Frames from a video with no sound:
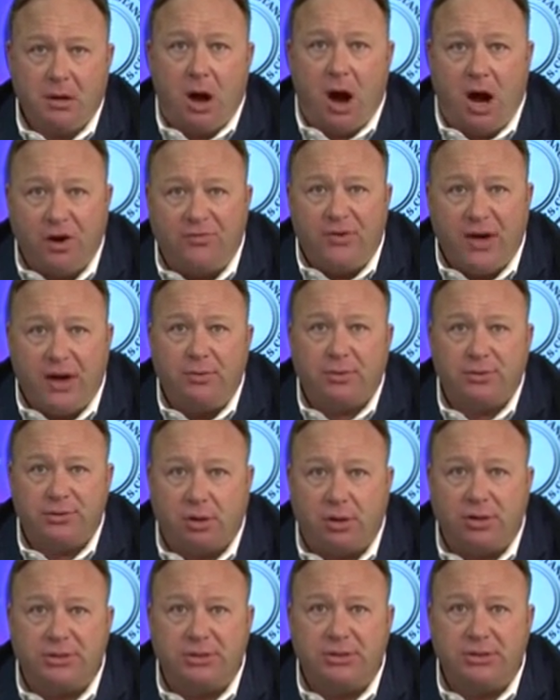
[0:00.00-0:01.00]
Our federal
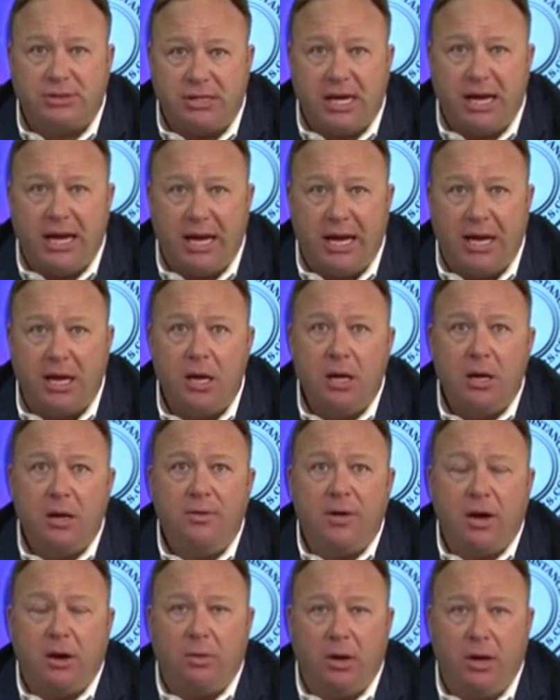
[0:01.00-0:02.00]
sources say
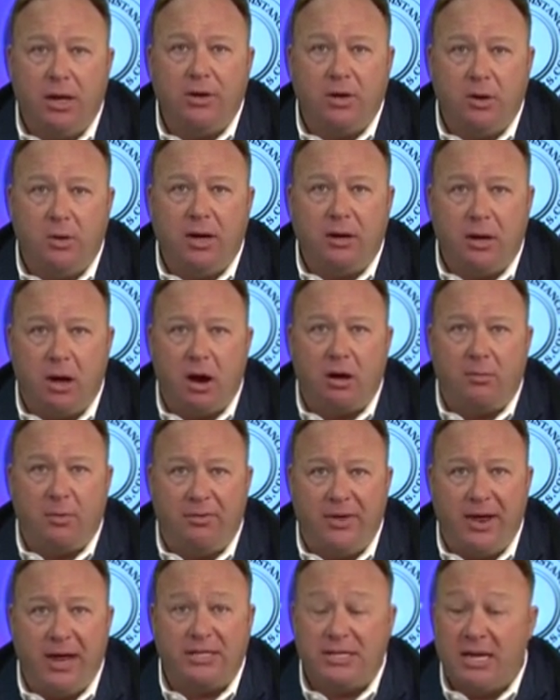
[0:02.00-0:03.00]
they're really doing horrible
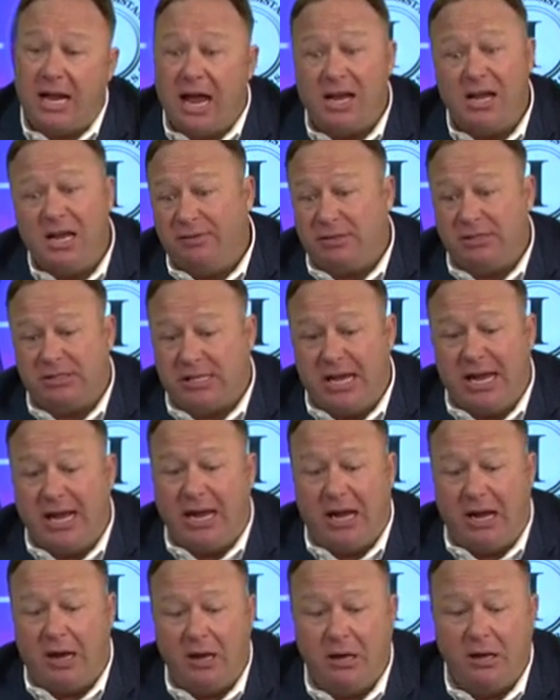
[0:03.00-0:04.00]
things. And I didn't even
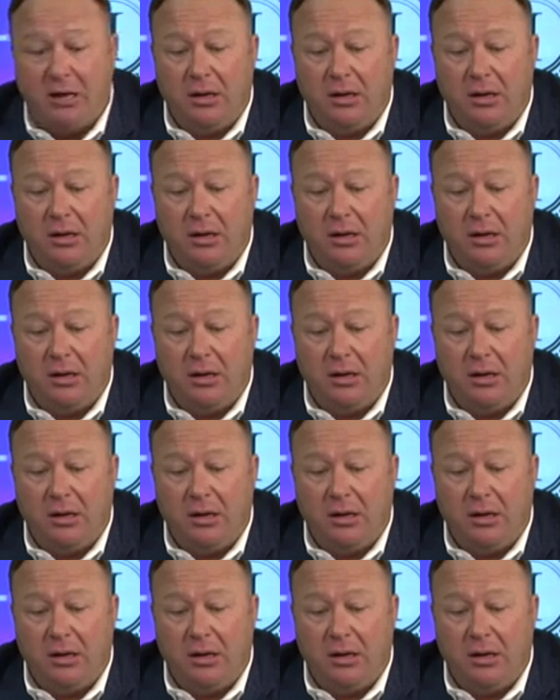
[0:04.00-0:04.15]
say